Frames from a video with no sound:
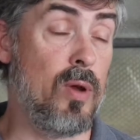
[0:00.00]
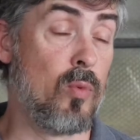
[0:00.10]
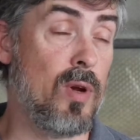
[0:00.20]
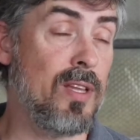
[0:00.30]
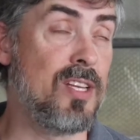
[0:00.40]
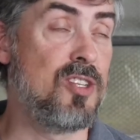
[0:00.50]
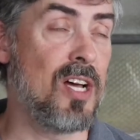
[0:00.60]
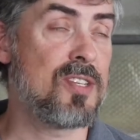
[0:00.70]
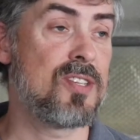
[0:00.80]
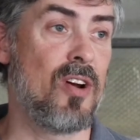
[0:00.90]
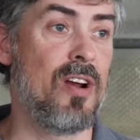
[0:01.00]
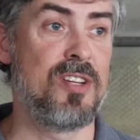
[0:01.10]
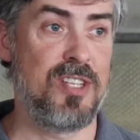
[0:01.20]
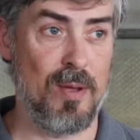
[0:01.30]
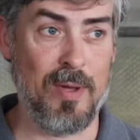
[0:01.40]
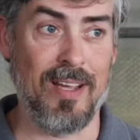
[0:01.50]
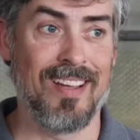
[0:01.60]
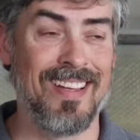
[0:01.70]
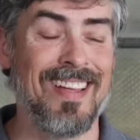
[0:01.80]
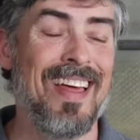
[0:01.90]
really just started
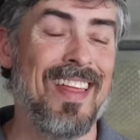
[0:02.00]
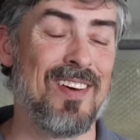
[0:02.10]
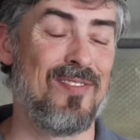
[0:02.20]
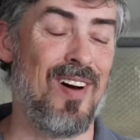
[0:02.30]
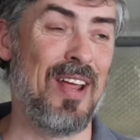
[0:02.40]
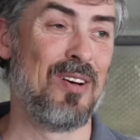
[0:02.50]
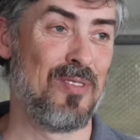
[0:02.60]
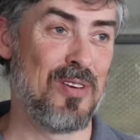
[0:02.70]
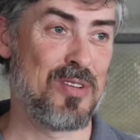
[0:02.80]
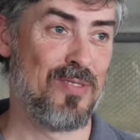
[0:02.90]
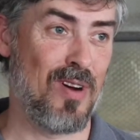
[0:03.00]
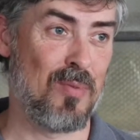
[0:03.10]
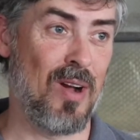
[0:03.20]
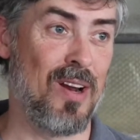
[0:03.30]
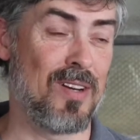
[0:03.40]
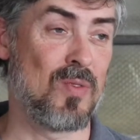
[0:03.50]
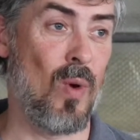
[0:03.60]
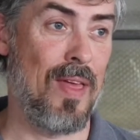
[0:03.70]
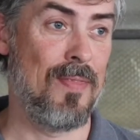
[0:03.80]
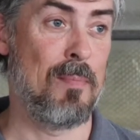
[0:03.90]
shipping the final version of our product
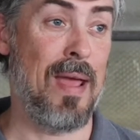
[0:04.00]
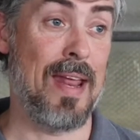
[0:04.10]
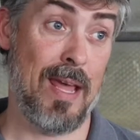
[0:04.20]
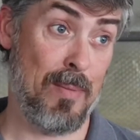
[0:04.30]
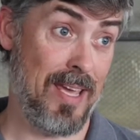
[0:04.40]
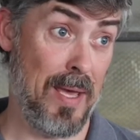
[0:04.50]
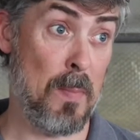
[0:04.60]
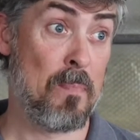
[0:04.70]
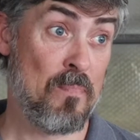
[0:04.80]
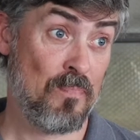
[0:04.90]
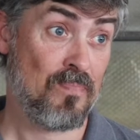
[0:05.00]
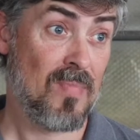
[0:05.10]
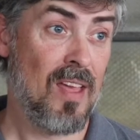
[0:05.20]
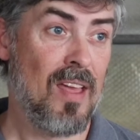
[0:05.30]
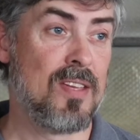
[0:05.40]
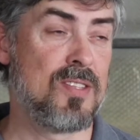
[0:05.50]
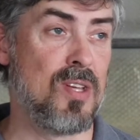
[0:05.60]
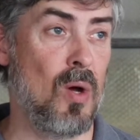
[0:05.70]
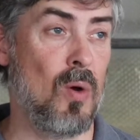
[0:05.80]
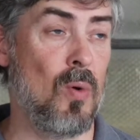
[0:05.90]
when the pandemic hit.
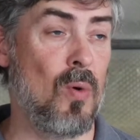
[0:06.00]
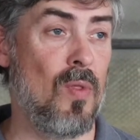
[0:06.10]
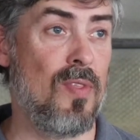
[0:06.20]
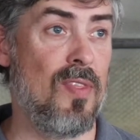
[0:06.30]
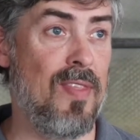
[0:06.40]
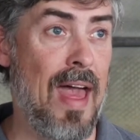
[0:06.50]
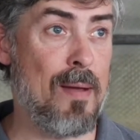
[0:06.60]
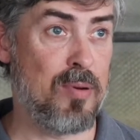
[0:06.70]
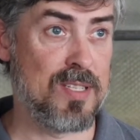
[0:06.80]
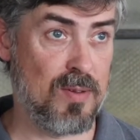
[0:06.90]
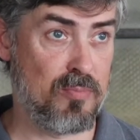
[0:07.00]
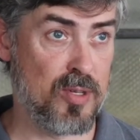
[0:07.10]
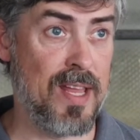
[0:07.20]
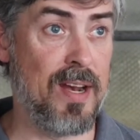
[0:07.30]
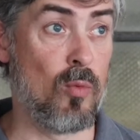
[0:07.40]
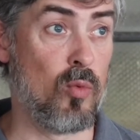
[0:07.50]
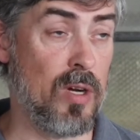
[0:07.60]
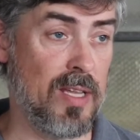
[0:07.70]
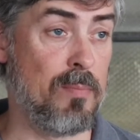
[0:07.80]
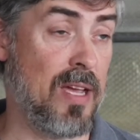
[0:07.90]
So that presented a
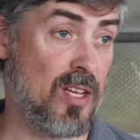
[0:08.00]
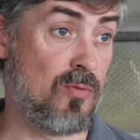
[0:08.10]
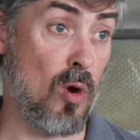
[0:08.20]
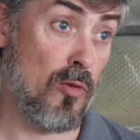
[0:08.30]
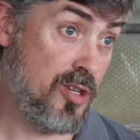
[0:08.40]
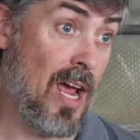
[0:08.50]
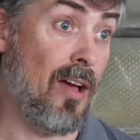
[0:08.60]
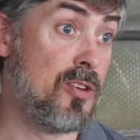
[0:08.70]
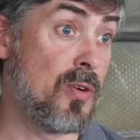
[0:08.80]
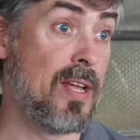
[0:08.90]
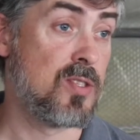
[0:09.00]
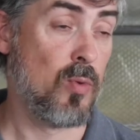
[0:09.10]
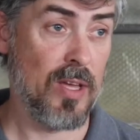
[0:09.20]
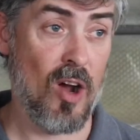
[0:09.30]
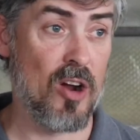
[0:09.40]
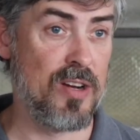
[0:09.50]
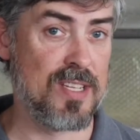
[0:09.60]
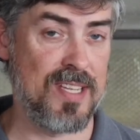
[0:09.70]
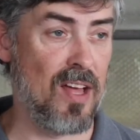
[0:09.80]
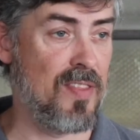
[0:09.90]
really big growth challenge, right? It's really hard to sell